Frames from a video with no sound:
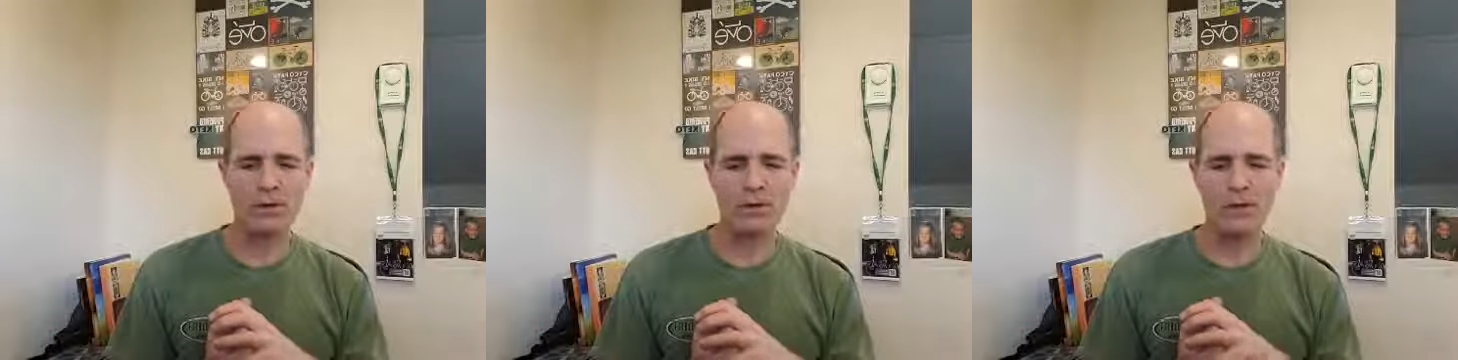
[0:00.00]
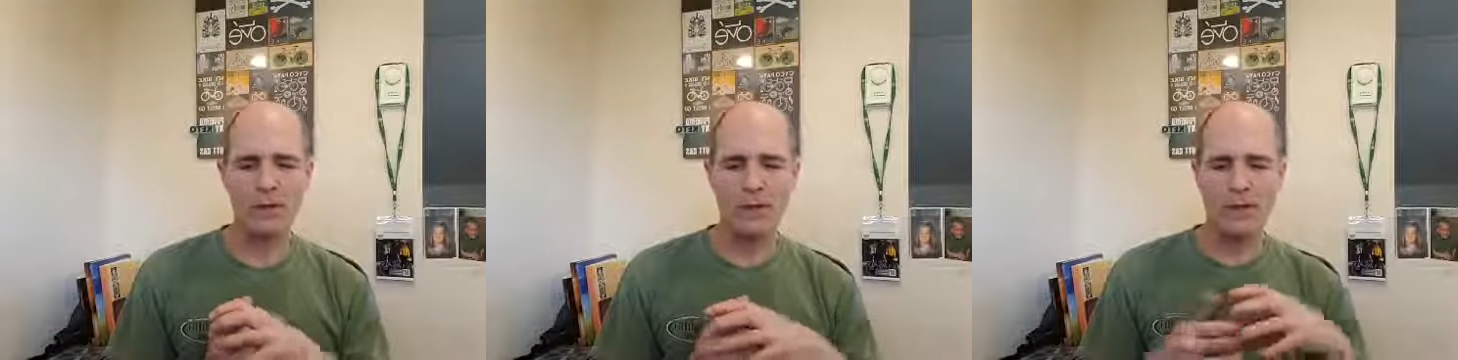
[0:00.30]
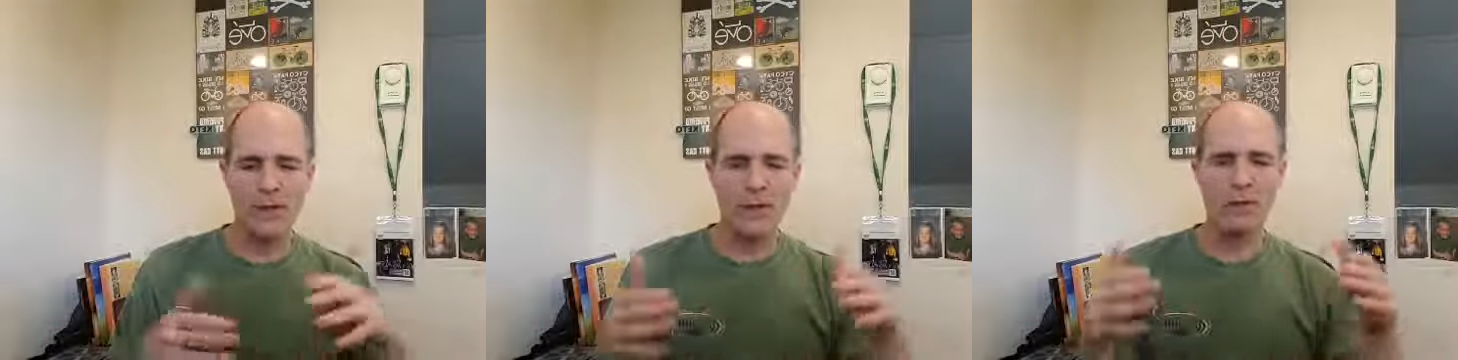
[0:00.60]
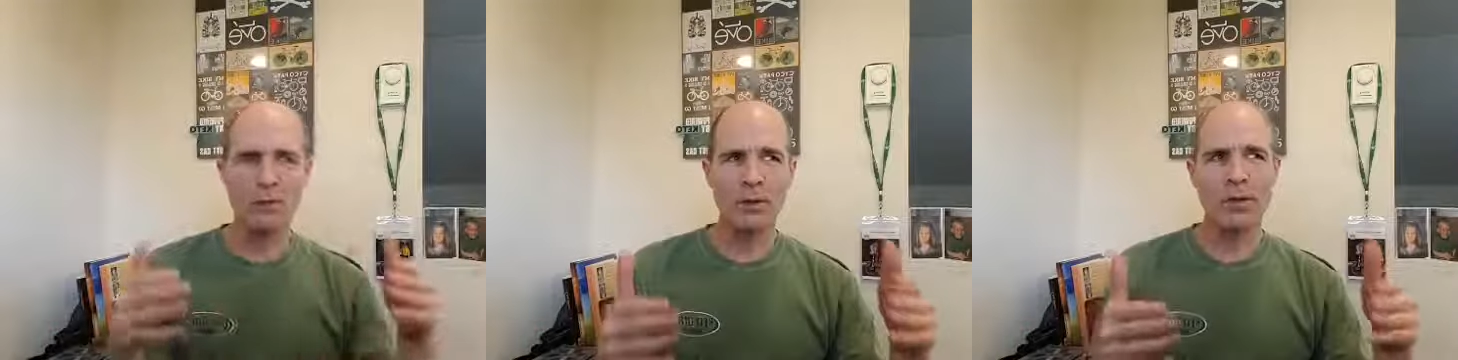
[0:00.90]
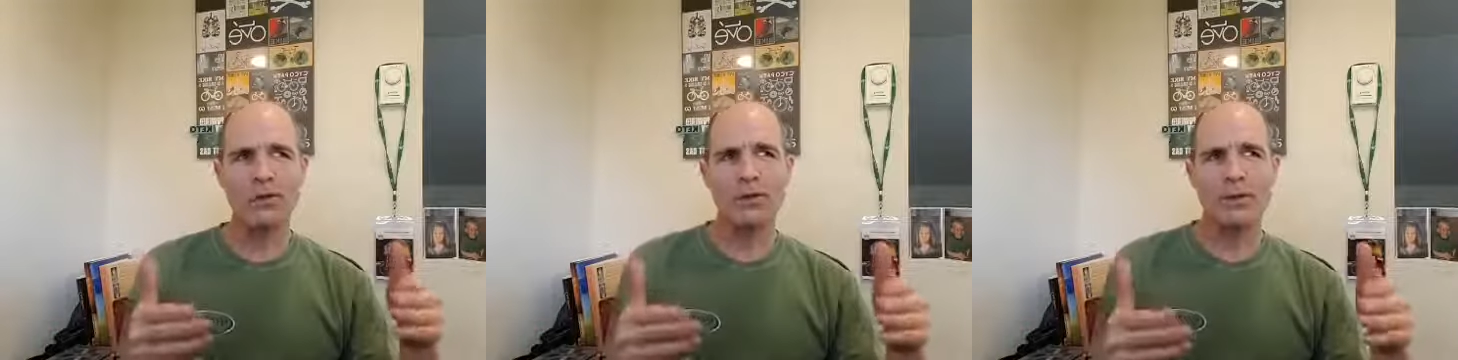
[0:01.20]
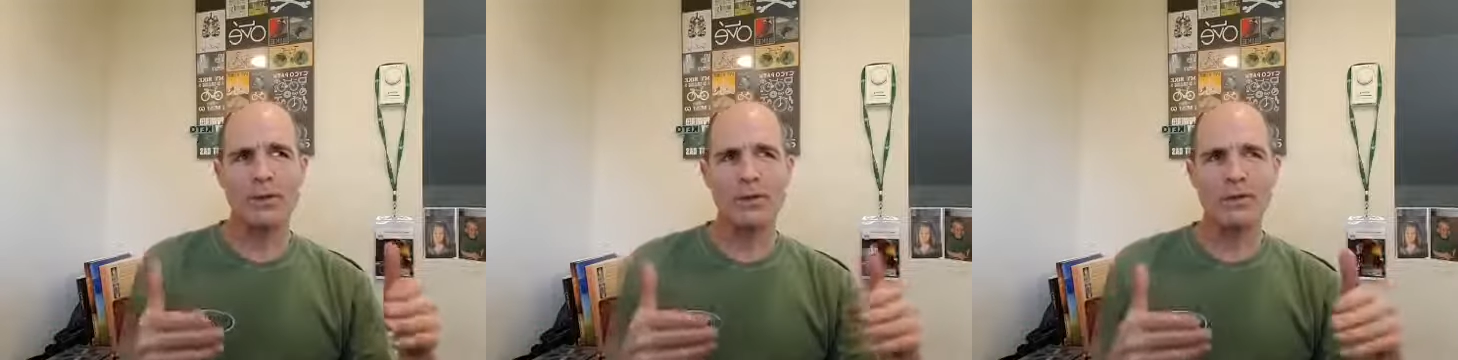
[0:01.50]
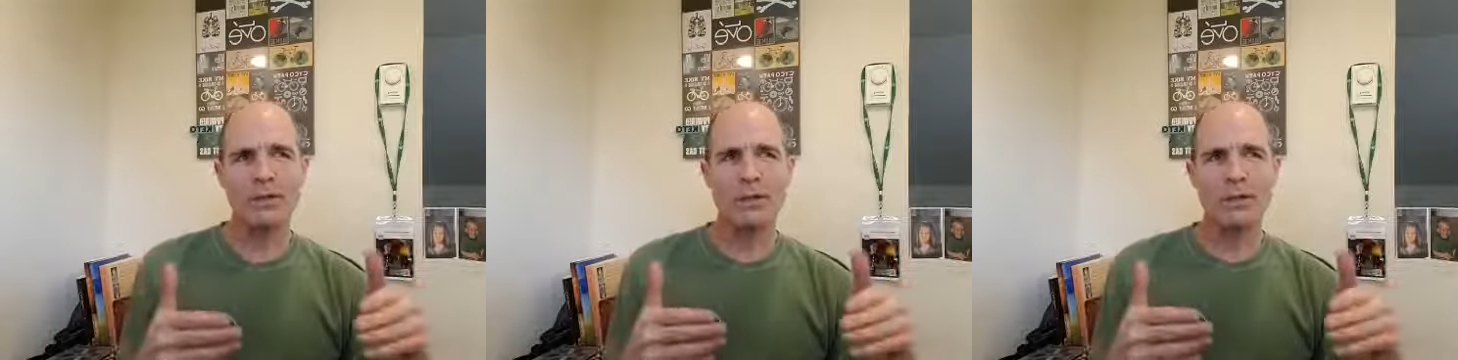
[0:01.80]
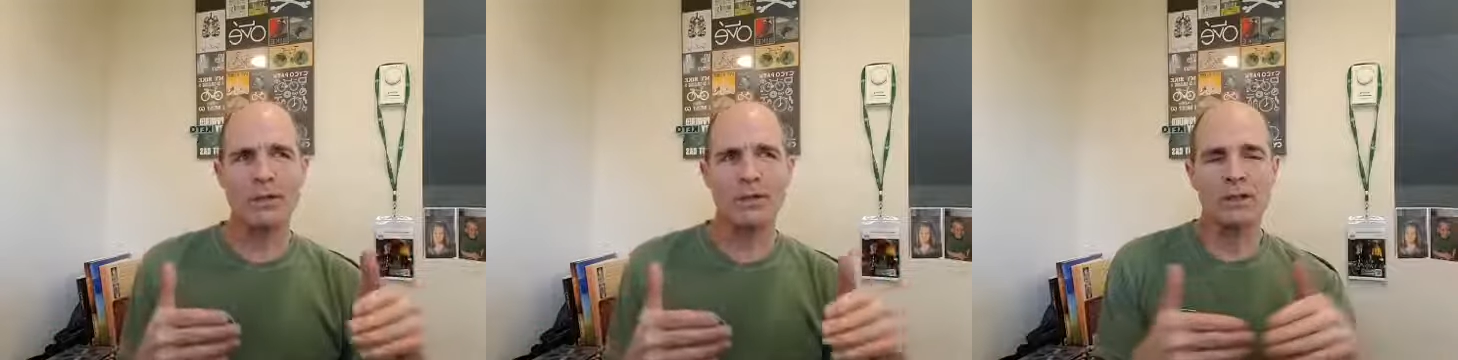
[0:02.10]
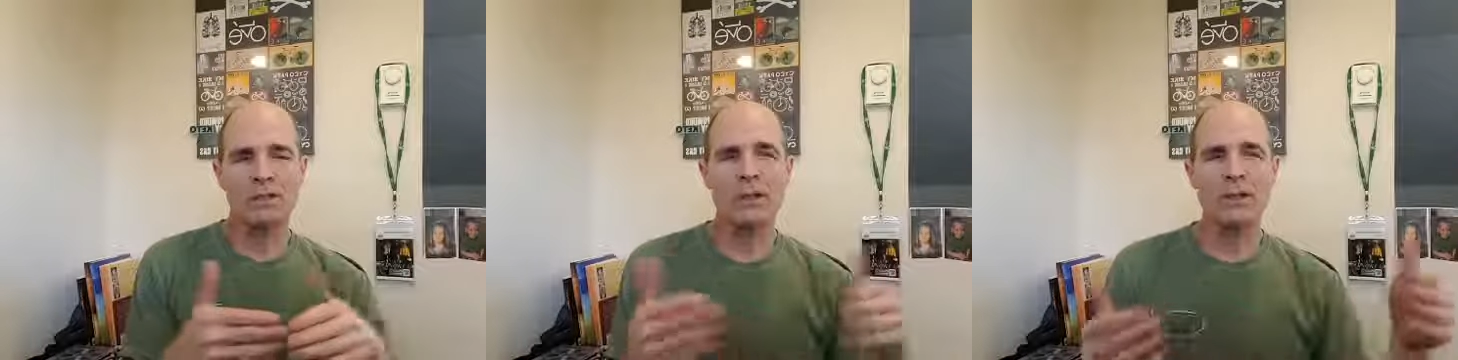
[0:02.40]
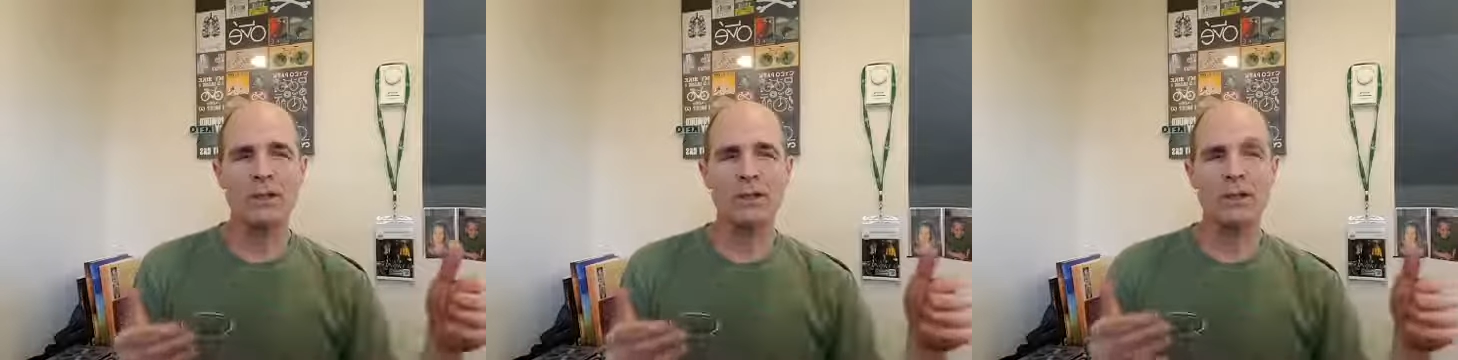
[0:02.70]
So I just want to emphasize that just because